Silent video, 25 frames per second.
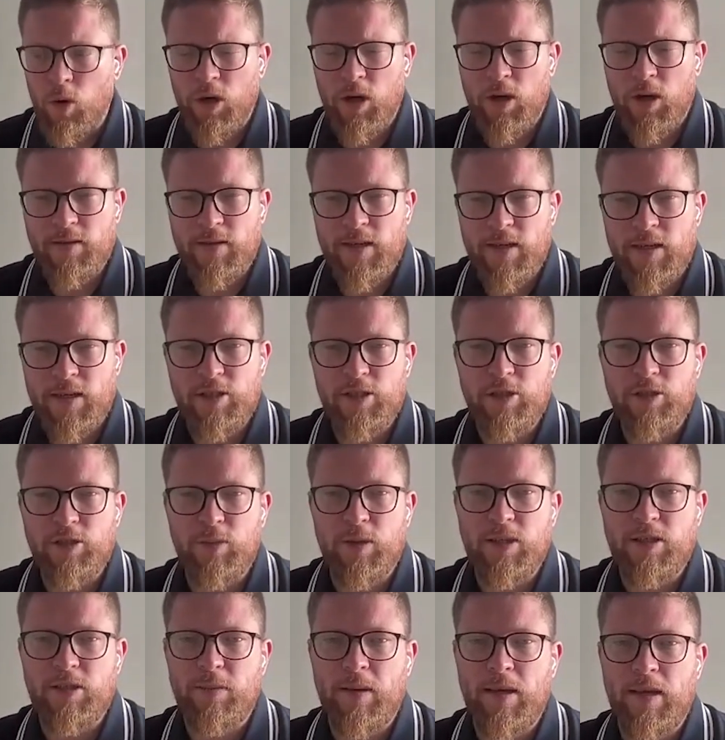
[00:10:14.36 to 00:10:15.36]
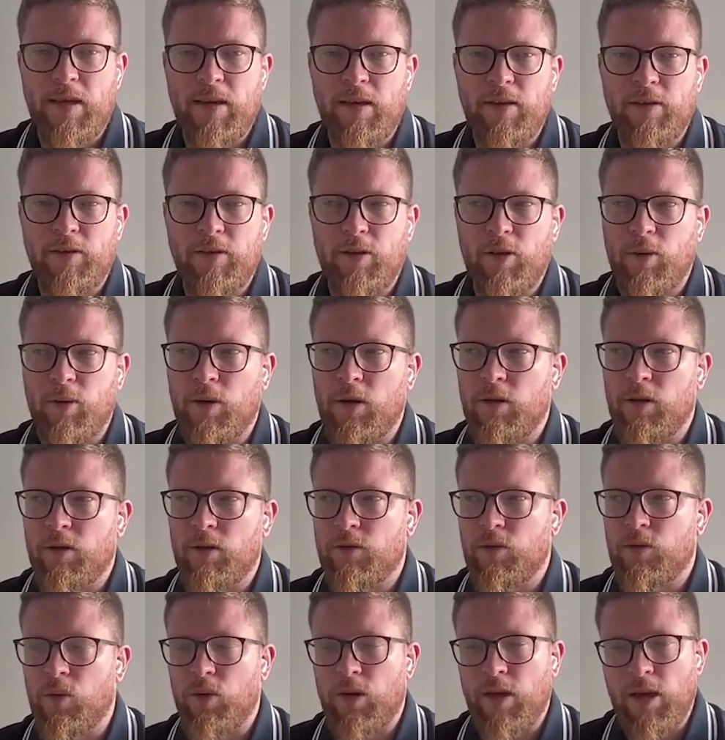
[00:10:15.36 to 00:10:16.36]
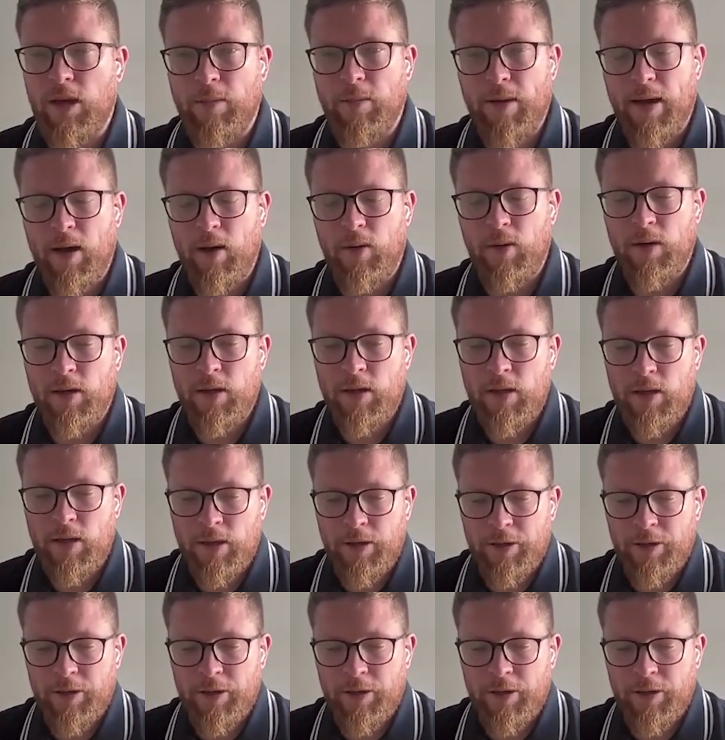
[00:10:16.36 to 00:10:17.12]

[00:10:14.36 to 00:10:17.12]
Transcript: organizations we're speaking to are talking about